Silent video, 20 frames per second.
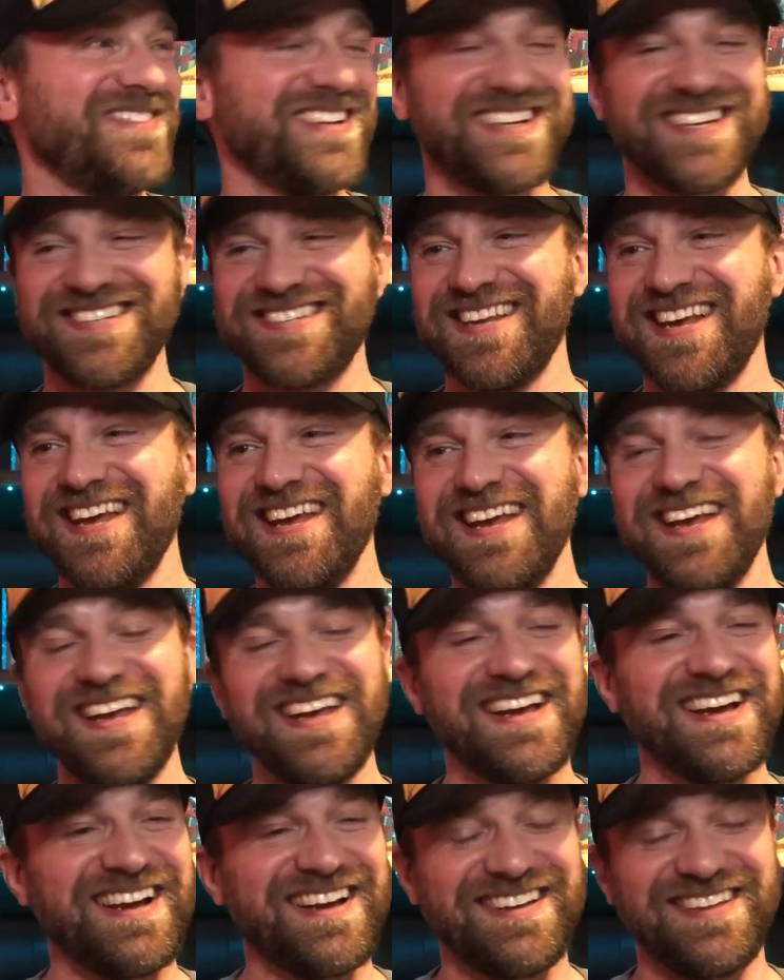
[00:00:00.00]
Because
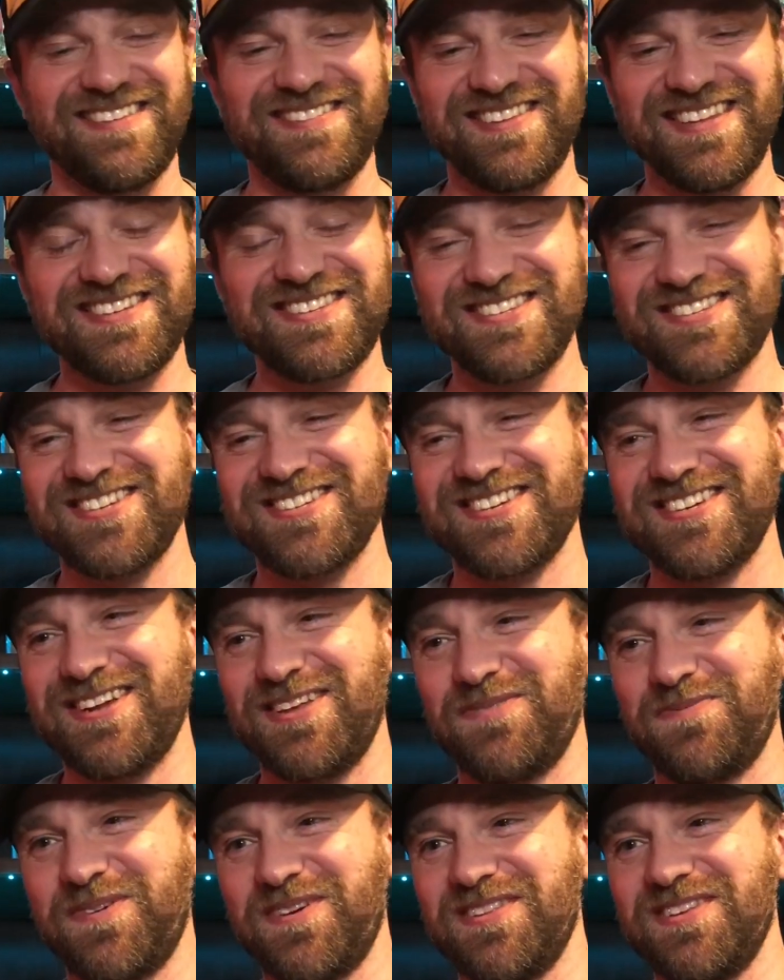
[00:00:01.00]
uh, this is just
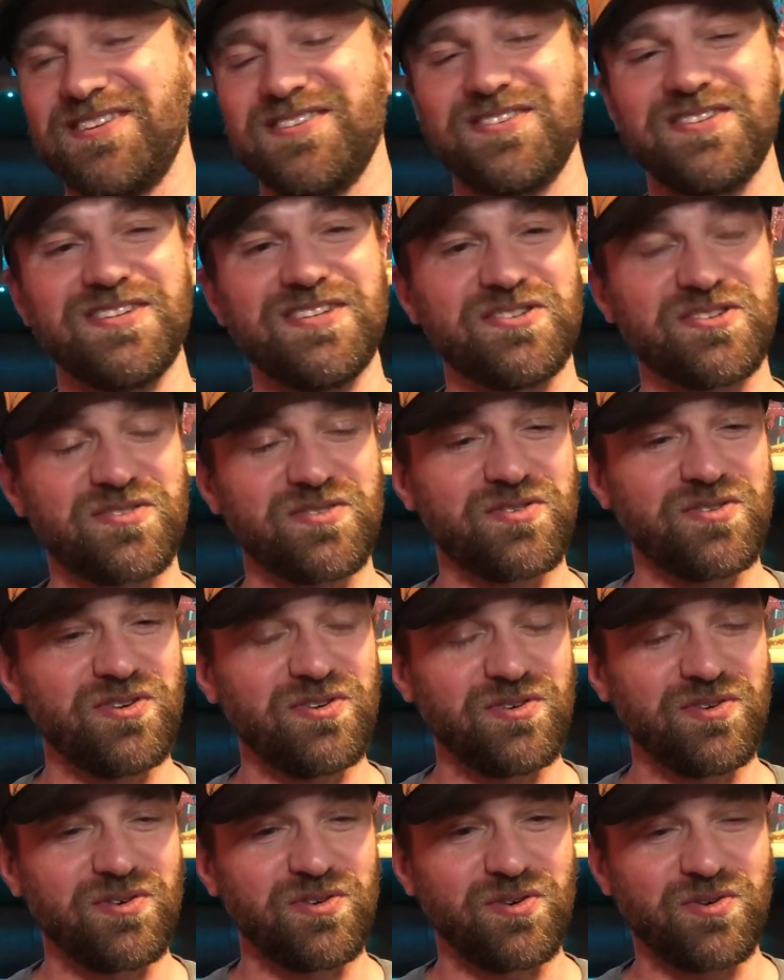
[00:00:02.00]
another one of these these
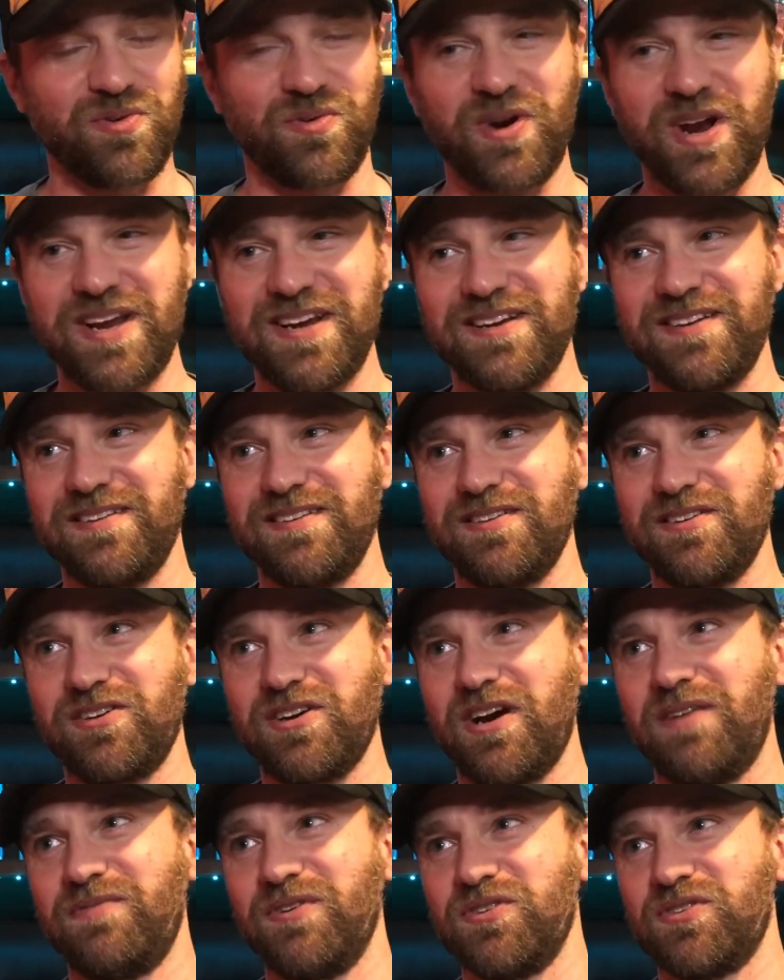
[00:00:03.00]
great
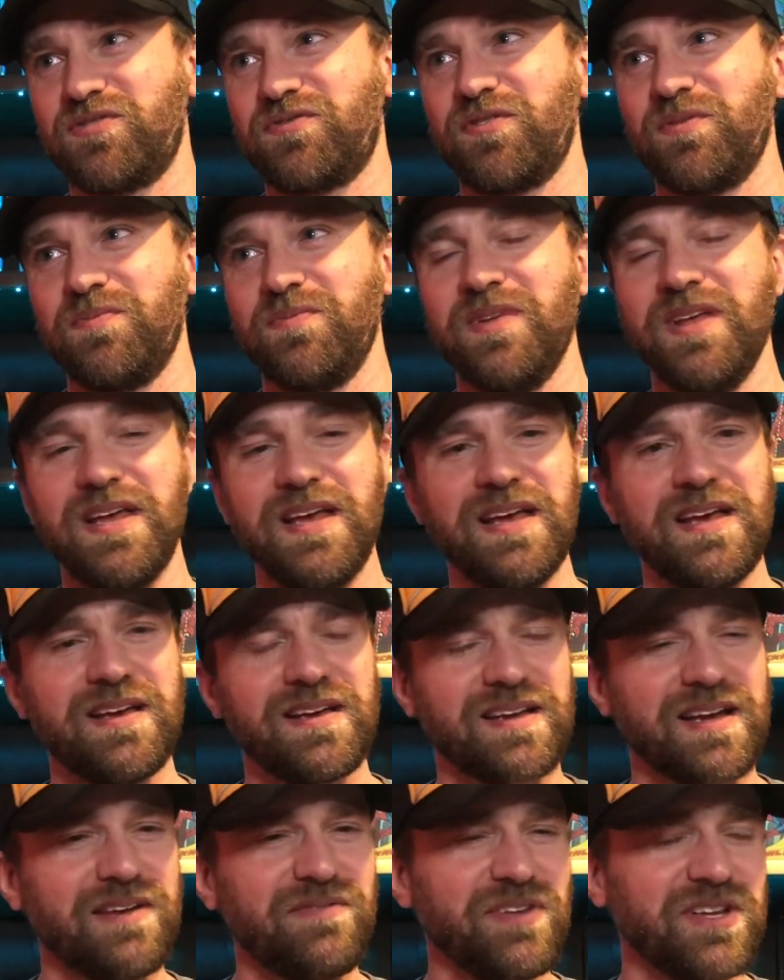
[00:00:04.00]
covers from
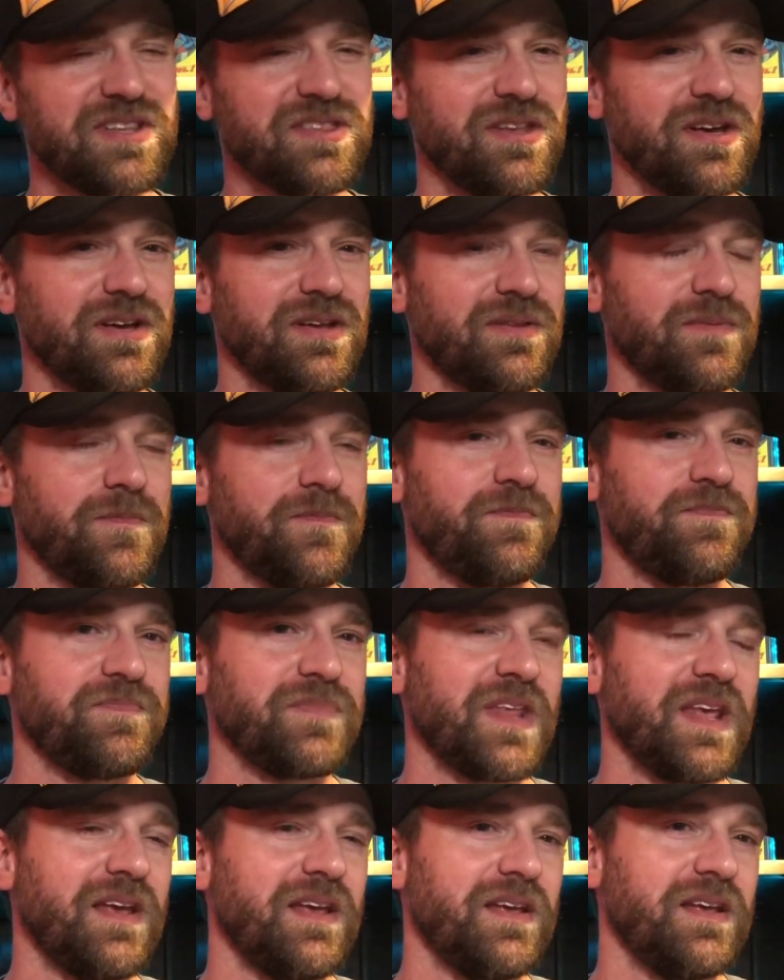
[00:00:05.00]
kind of like the
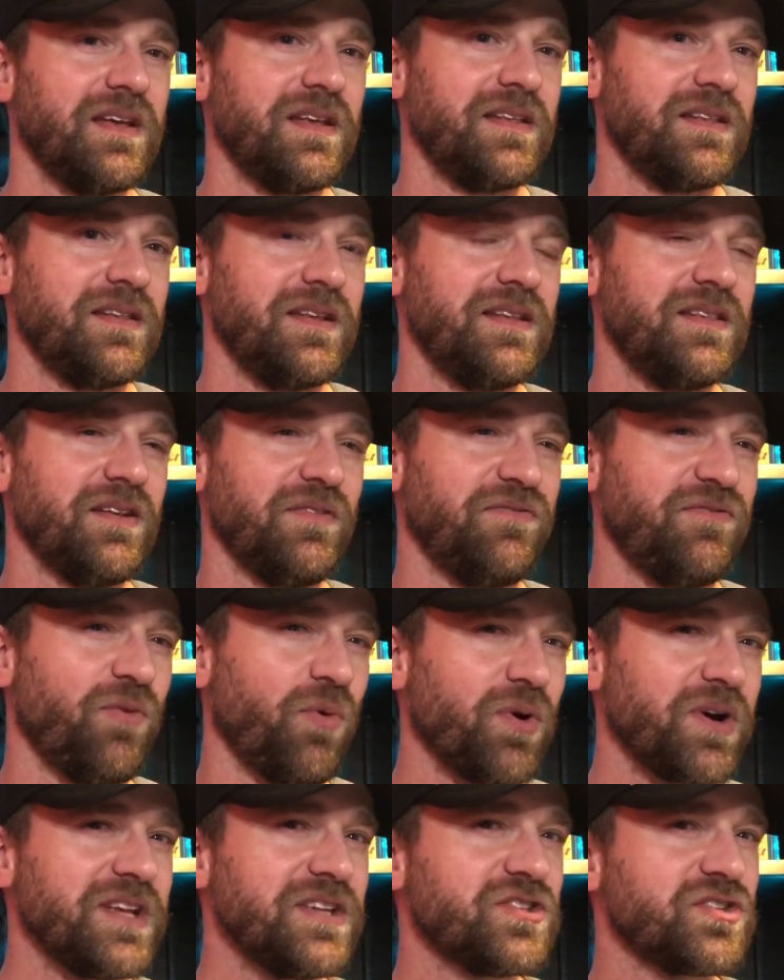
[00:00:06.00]
in the
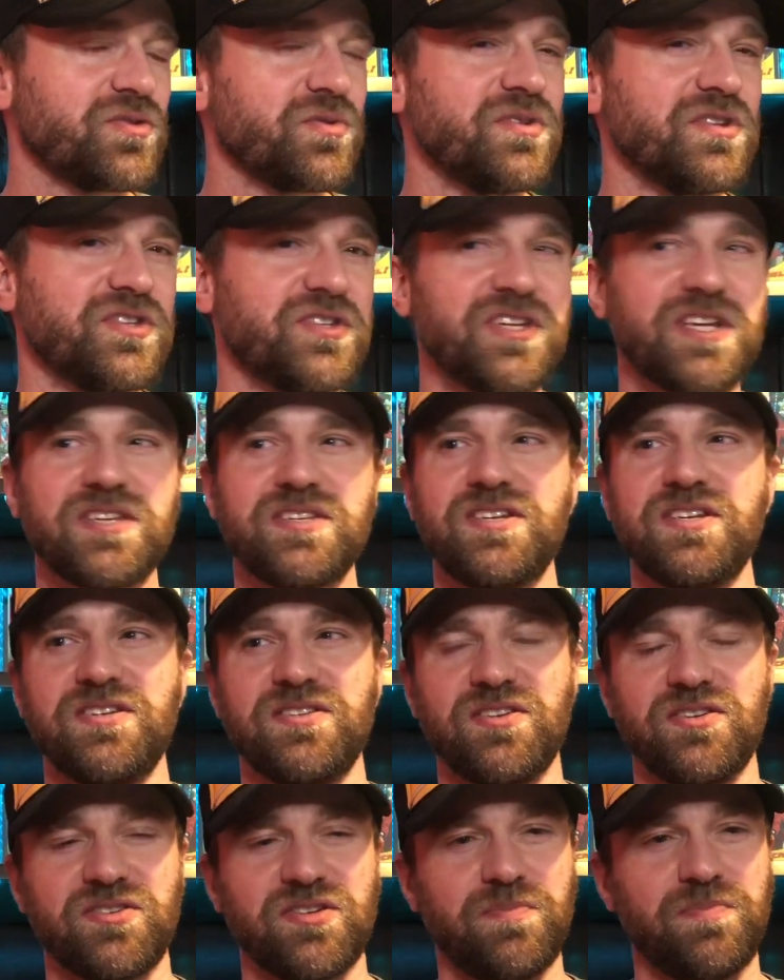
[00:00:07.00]
40s through the 60s.
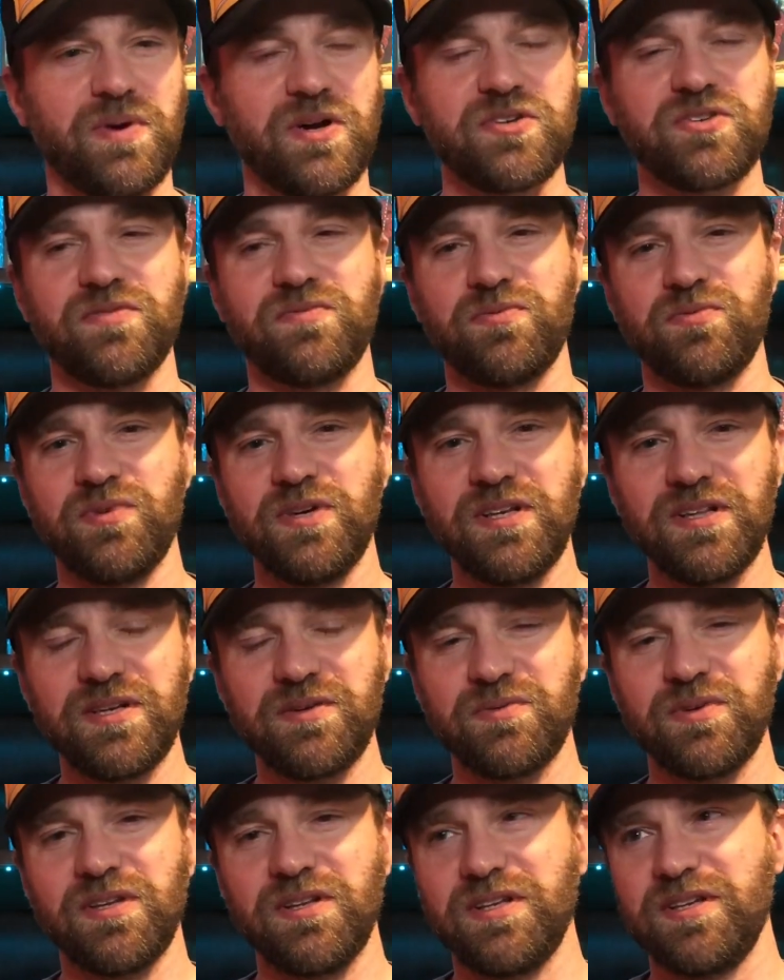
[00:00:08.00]
There's a bunch of really,
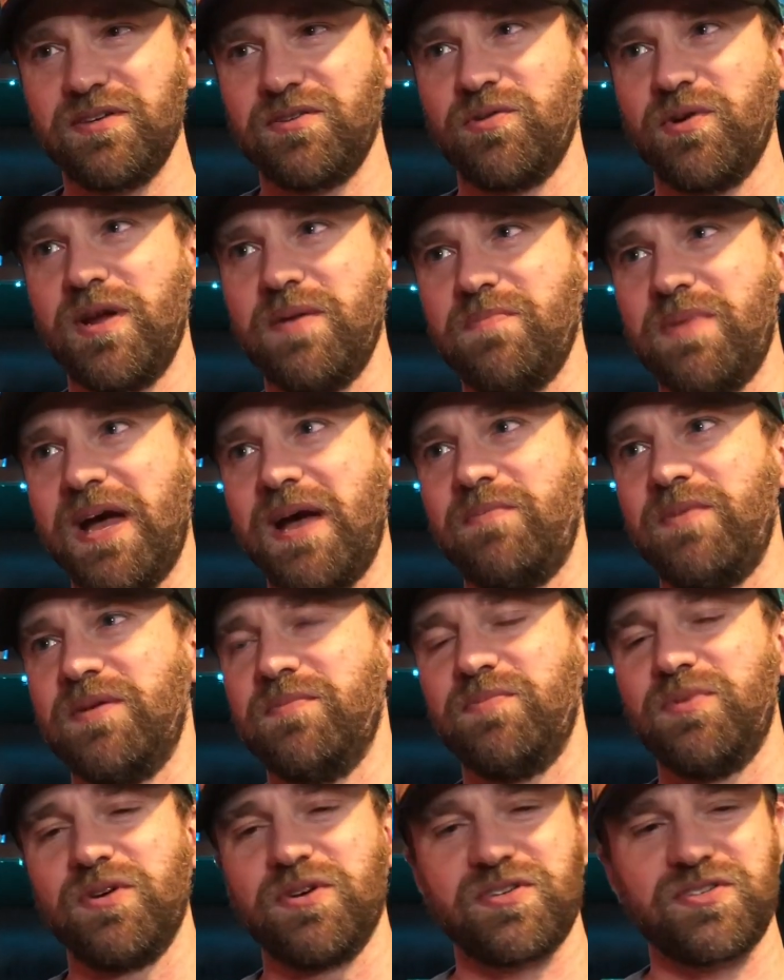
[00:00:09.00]
really great
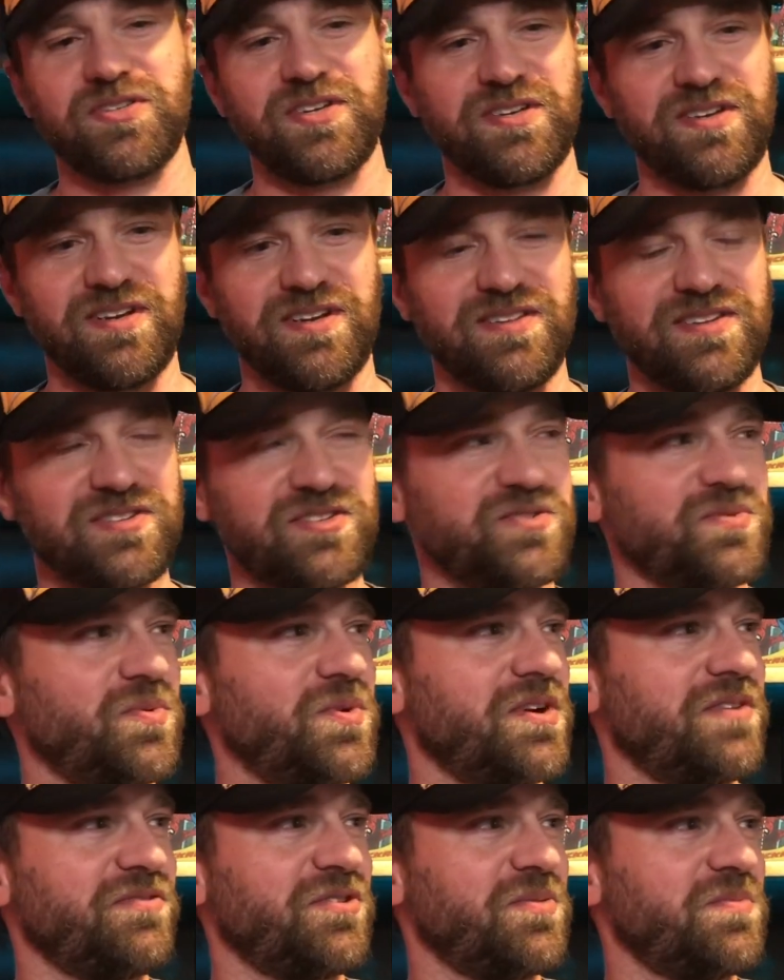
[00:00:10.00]
Batman books, and, and this is
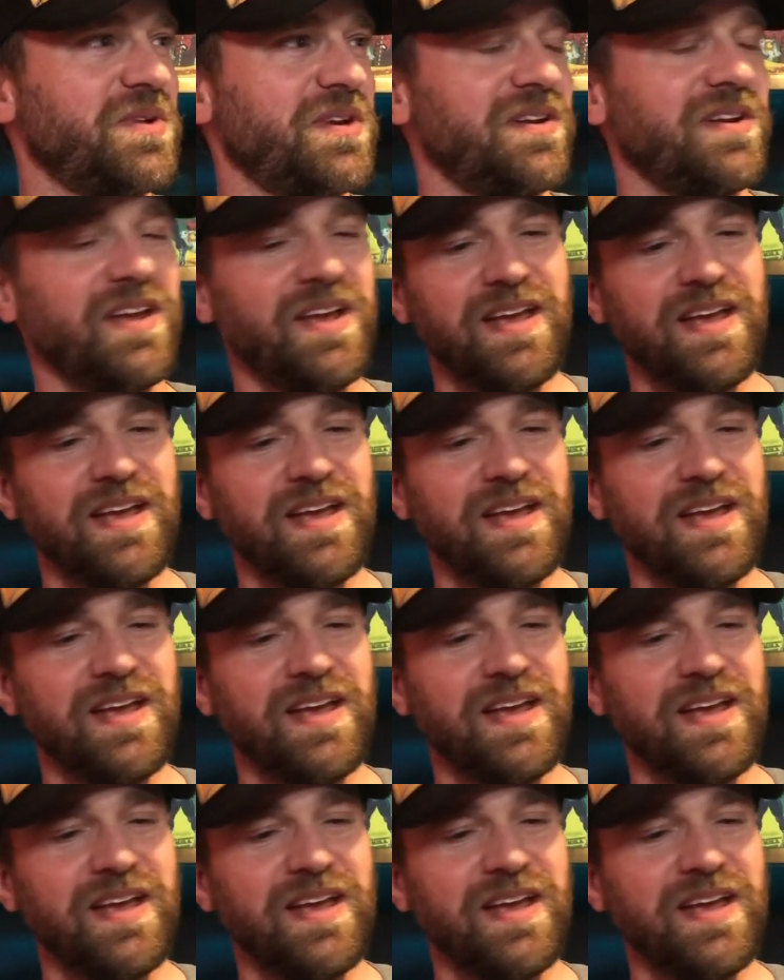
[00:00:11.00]
one of them. And